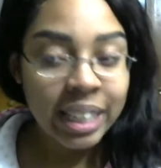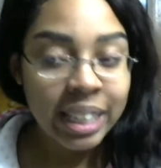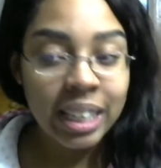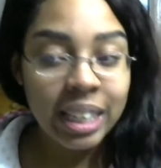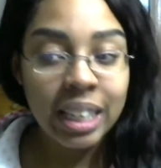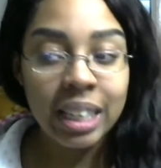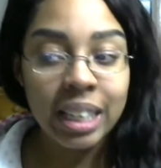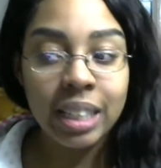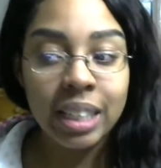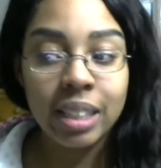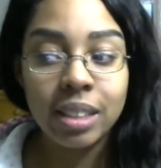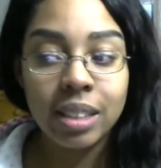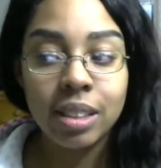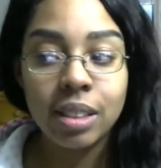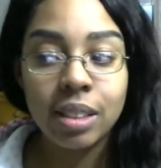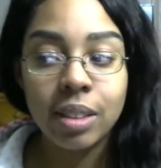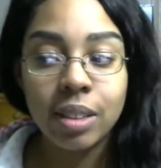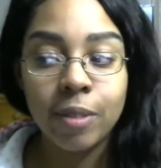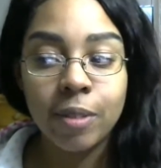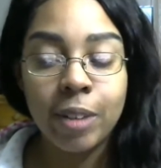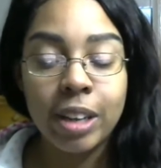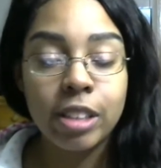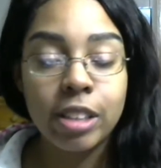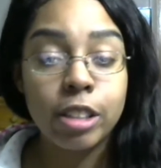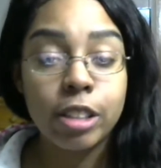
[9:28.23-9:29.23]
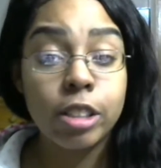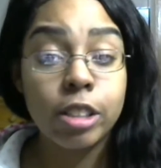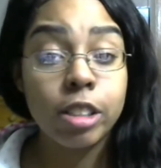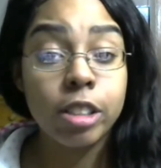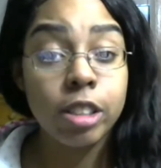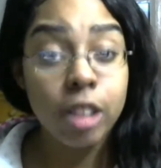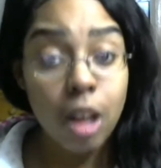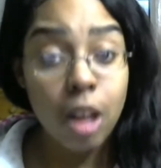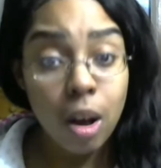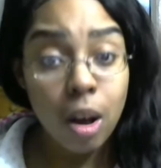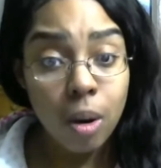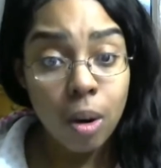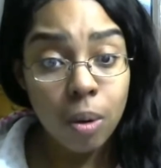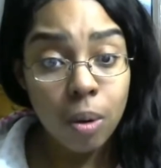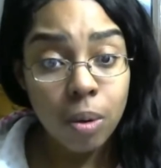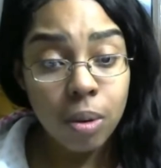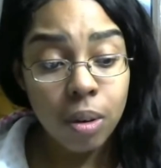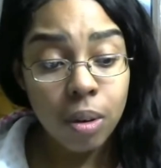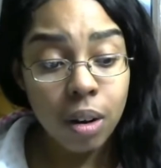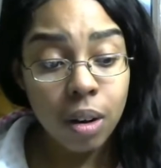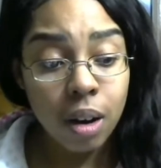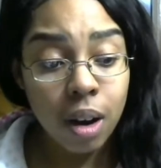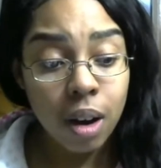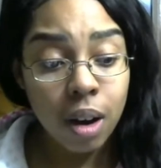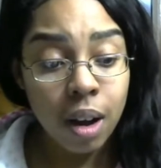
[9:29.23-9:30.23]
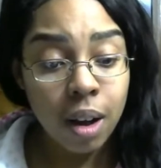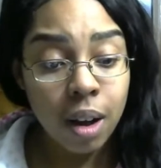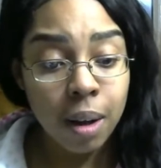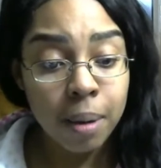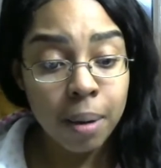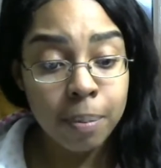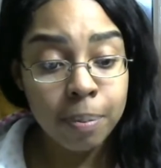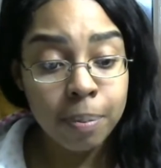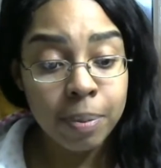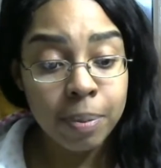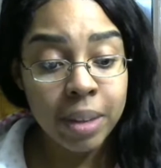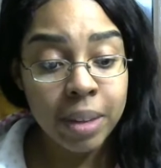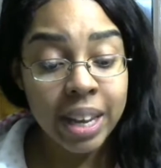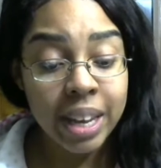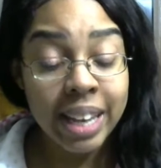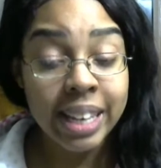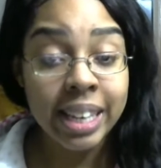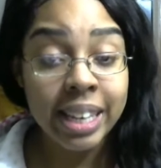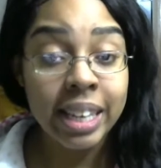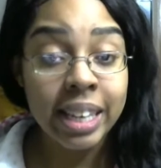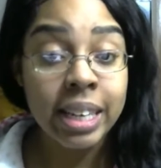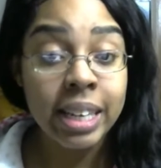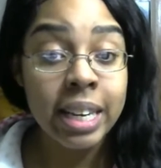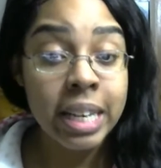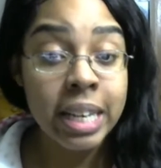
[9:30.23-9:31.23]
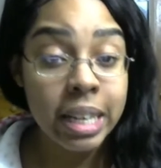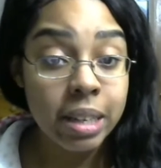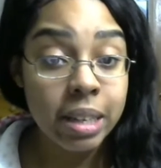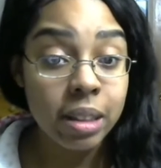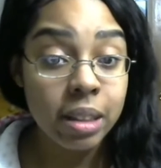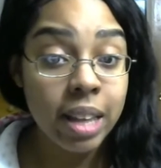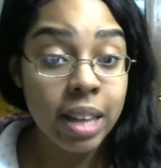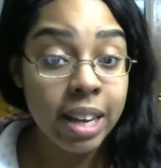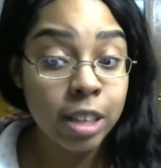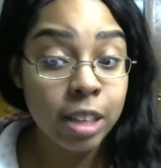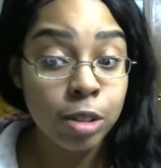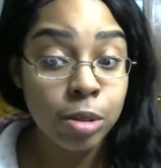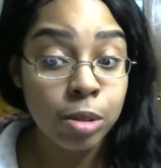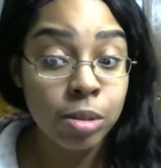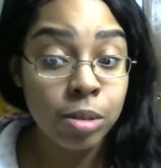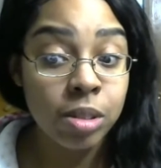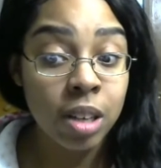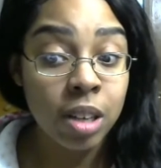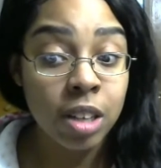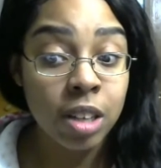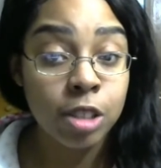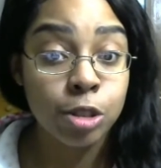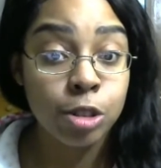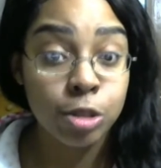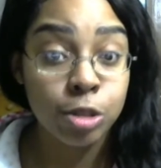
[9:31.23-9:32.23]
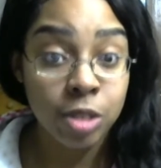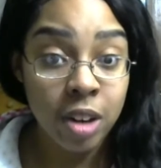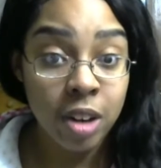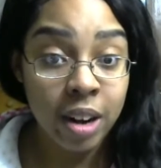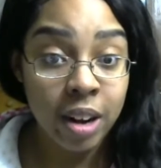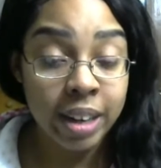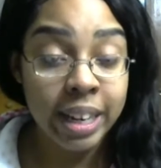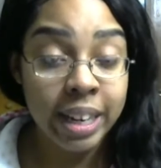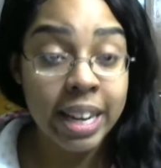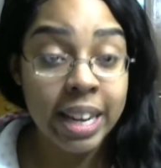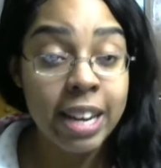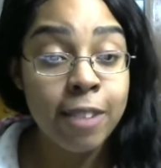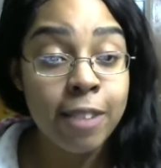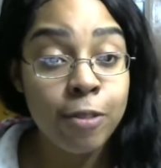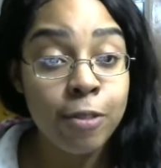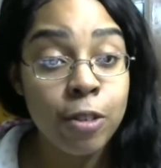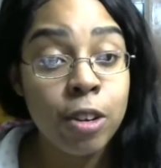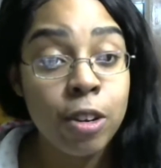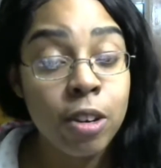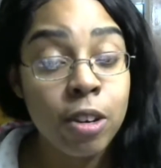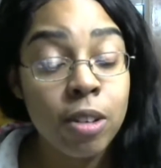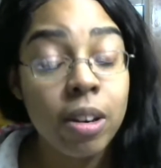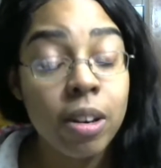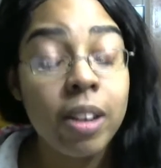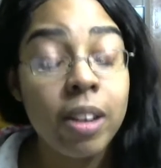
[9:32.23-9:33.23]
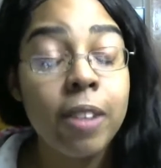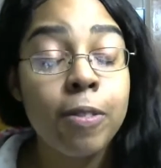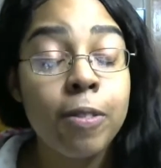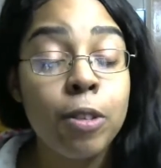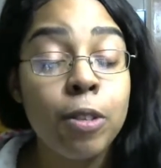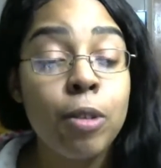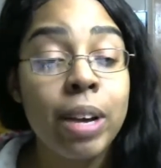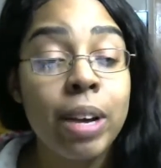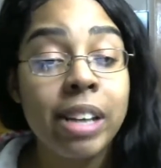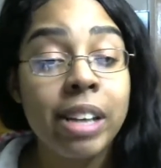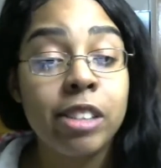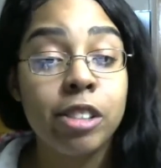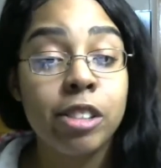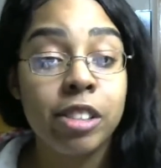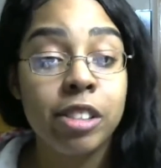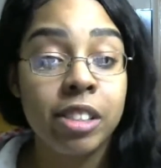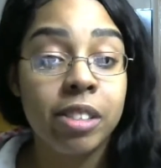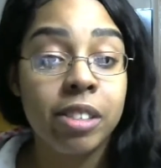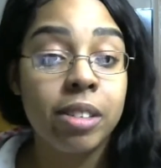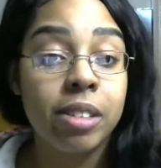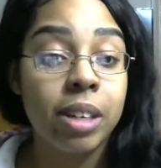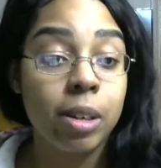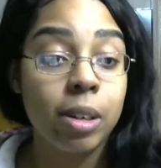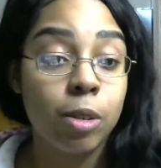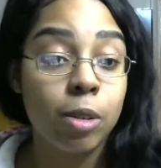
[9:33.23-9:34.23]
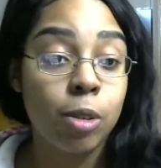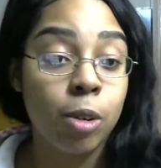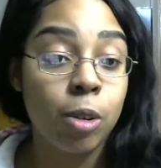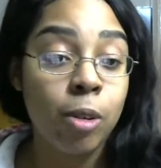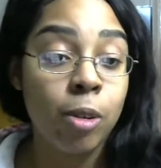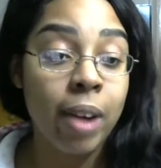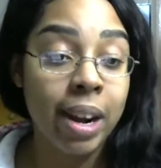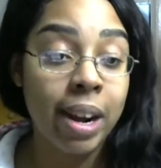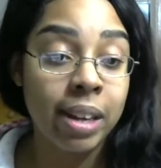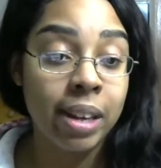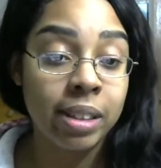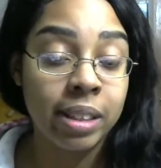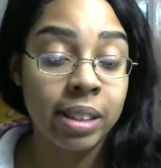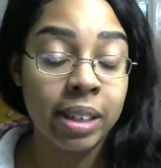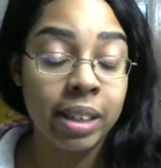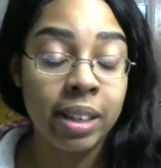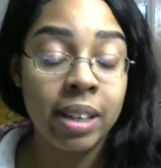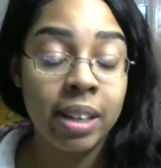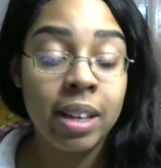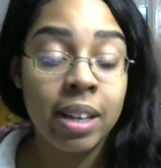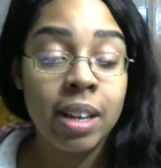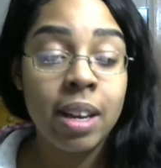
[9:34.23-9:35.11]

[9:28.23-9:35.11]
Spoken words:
It's very slow. It can hit like a 2-ton truck if you engineer it correctly.